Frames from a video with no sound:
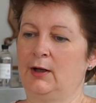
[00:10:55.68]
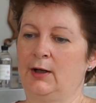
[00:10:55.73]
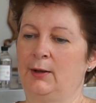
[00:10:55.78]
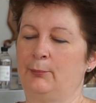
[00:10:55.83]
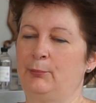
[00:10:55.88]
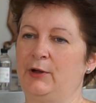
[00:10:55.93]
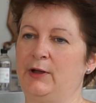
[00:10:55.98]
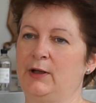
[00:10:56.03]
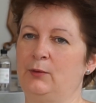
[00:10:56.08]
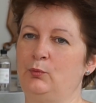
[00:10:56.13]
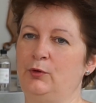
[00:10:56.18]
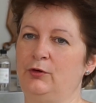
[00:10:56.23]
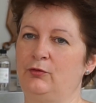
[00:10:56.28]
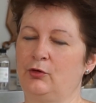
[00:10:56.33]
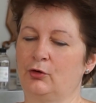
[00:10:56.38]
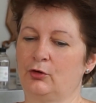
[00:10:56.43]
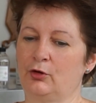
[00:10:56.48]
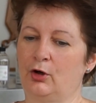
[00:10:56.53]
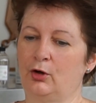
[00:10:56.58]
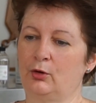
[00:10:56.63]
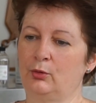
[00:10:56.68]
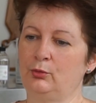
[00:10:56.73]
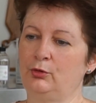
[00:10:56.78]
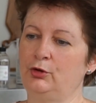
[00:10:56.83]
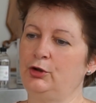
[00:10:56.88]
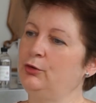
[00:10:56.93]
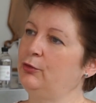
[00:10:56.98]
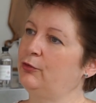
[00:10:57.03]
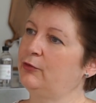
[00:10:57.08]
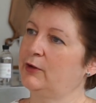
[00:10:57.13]
but then we've got a whole
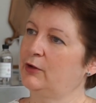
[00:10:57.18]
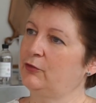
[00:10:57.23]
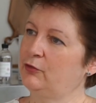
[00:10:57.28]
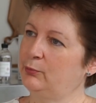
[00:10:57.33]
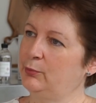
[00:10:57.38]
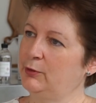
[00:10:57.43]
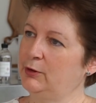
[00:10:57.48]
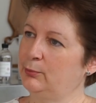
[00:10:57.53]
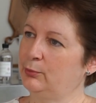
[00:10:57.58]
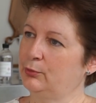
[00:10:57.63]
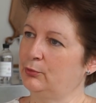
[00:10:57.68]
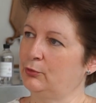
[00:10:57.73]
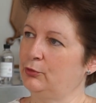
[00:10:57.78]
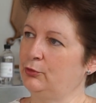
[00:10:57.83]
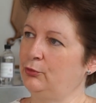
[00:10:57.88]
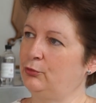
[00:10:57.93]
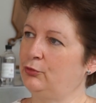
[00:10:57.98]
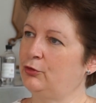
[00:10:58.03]
new set of people who